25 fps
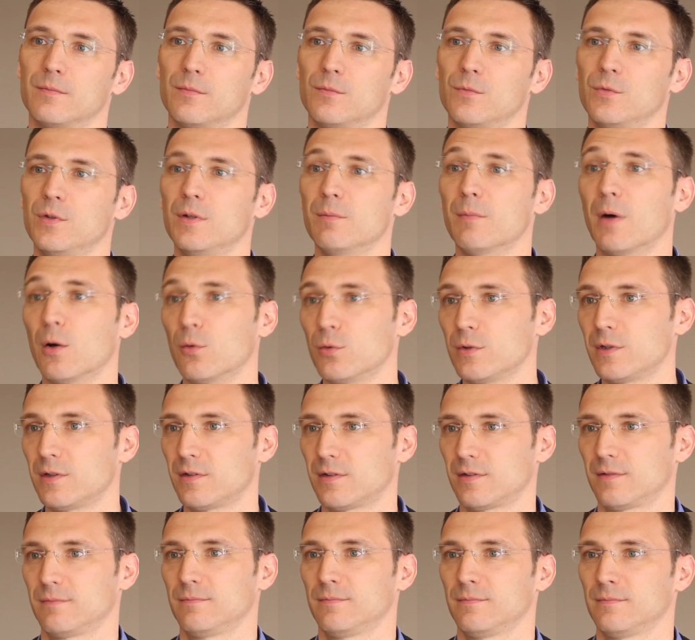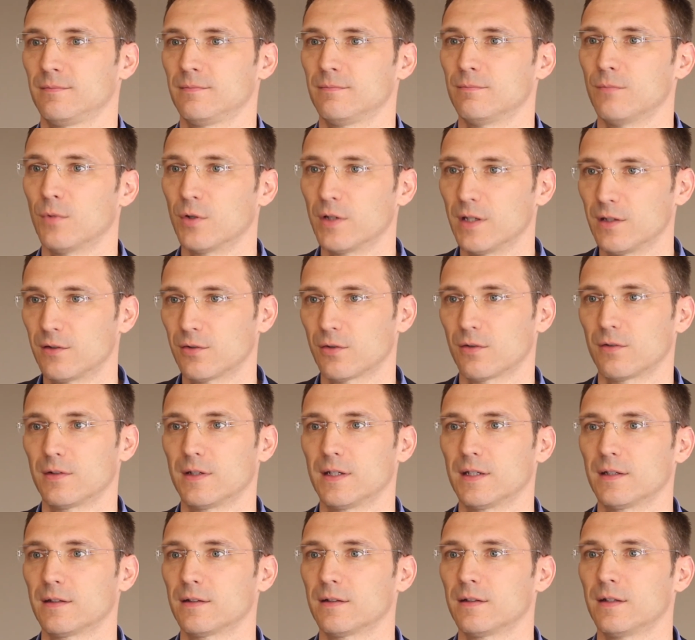remote
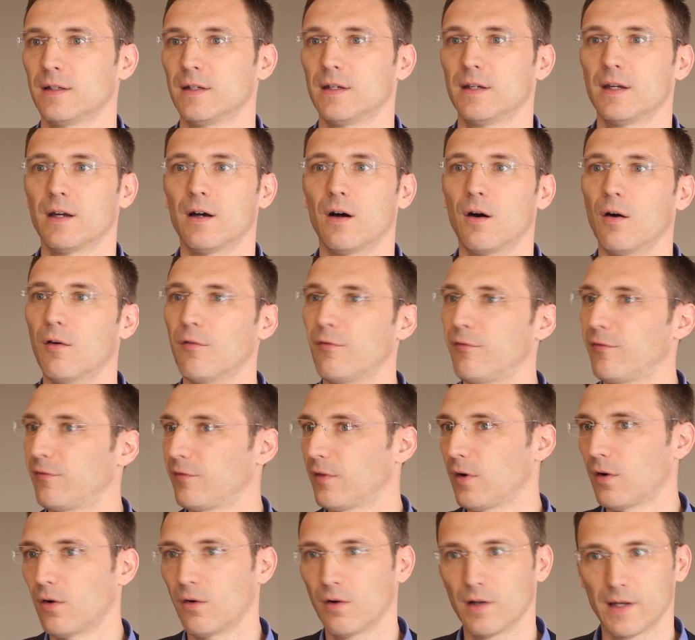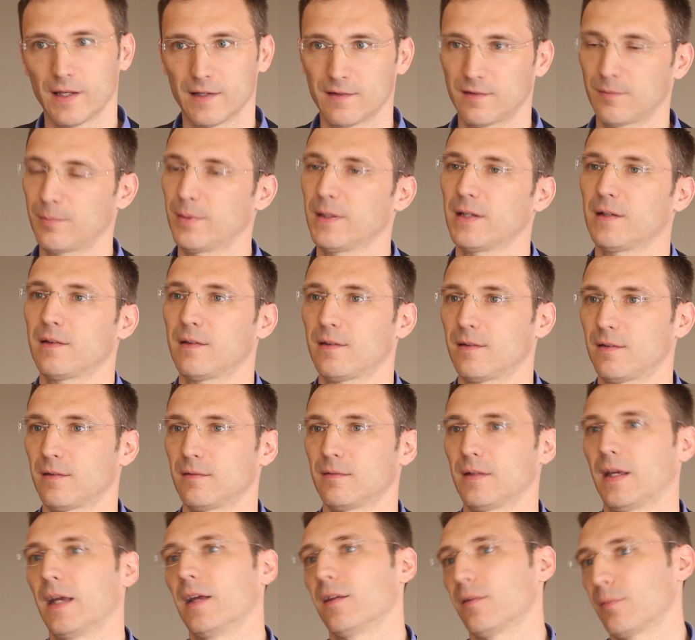monitoring of all aspects
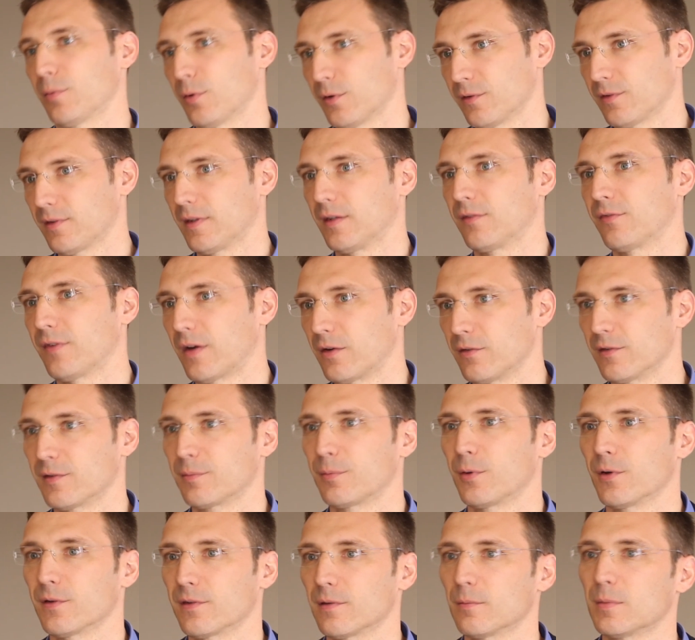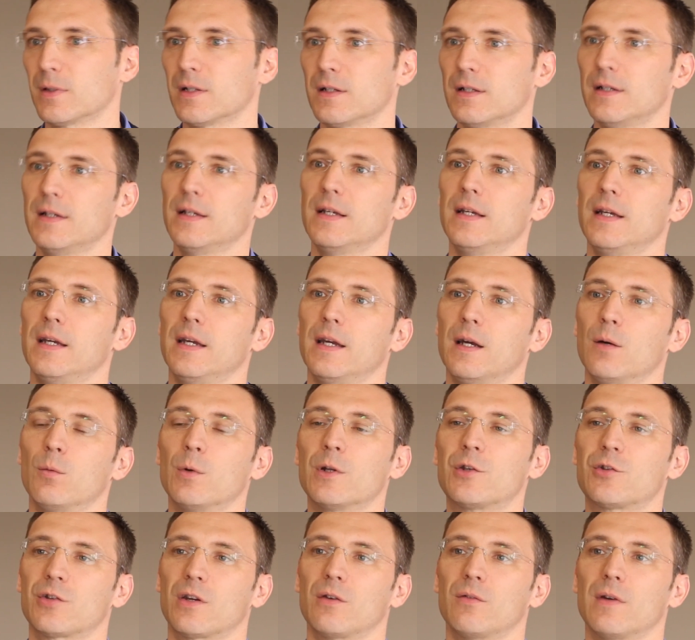as far as possible,
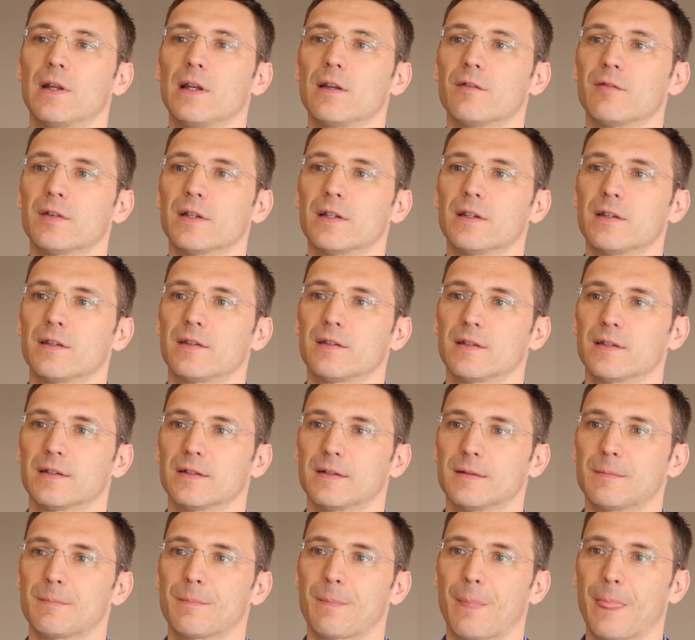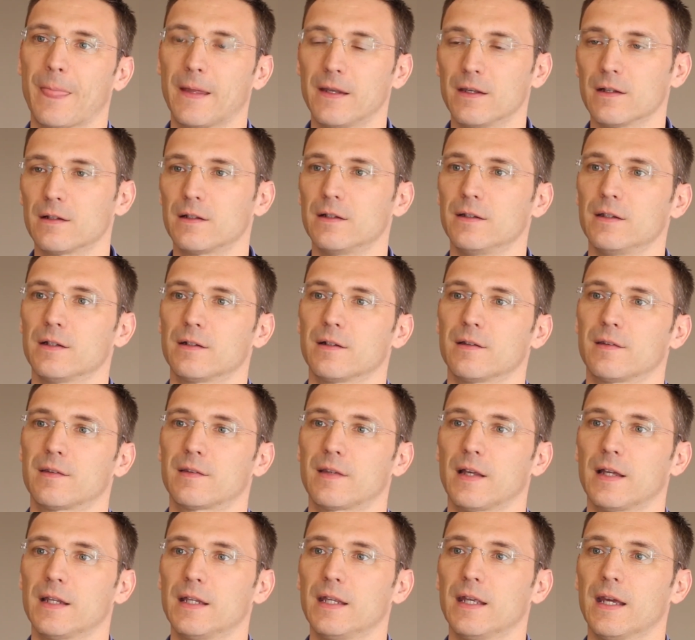which are relevant in a clinical
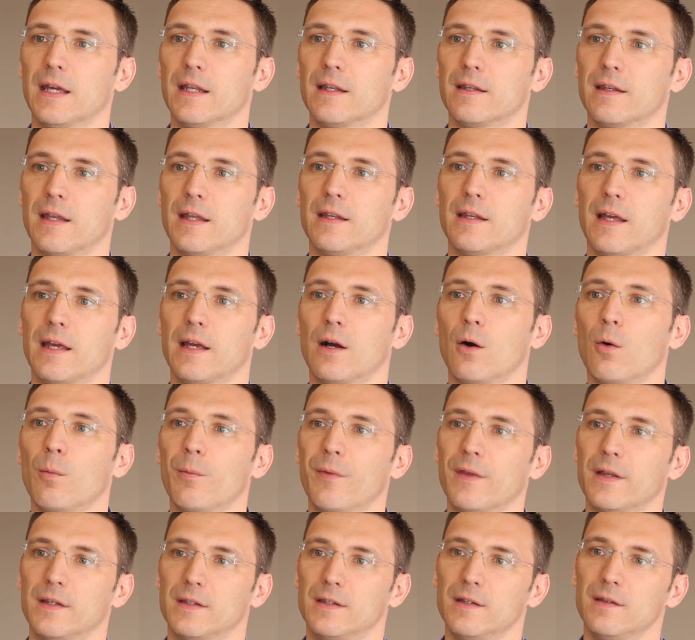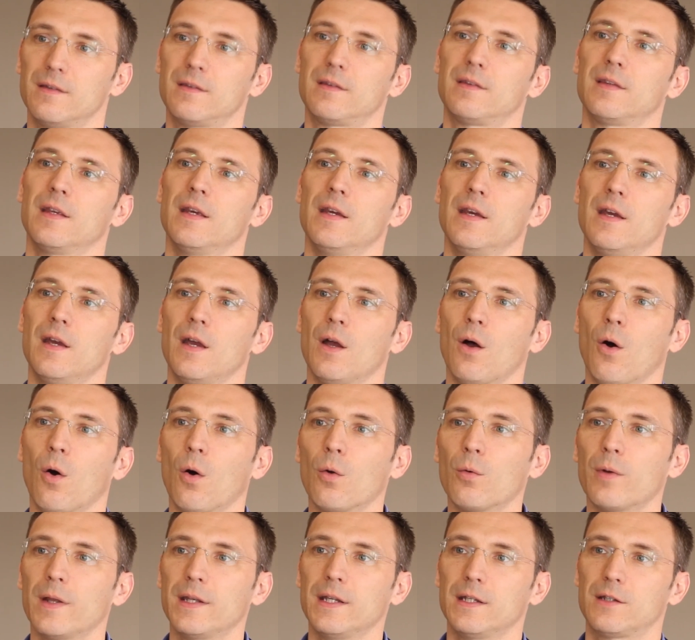study, and I hope that this
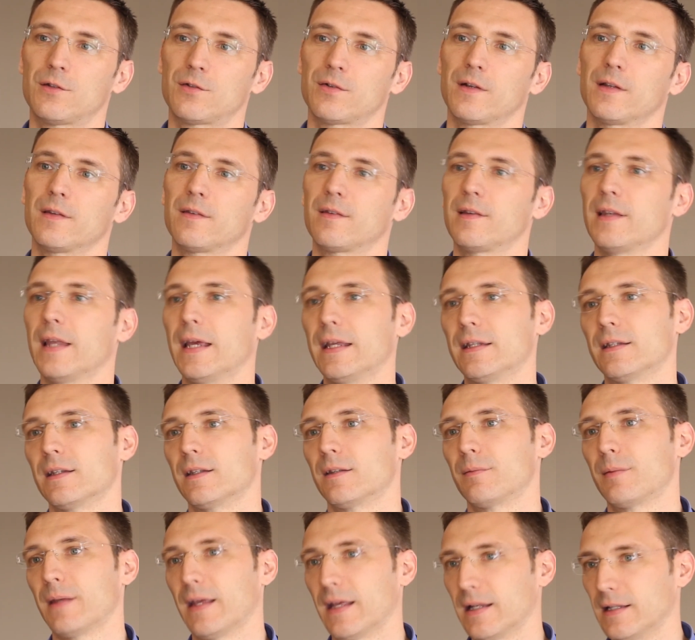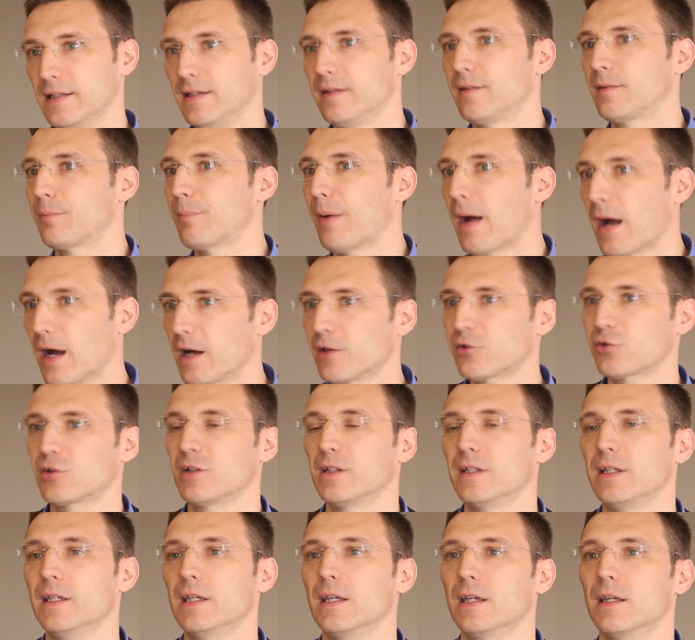already translated at least
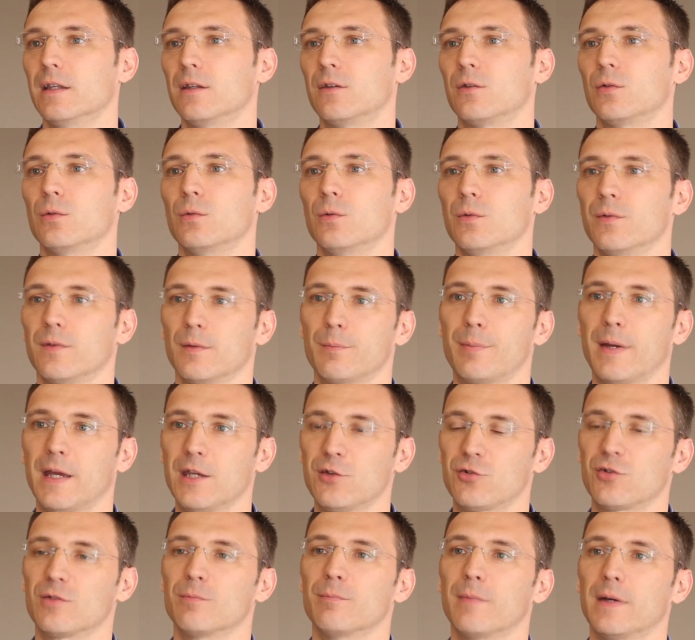partially into the patient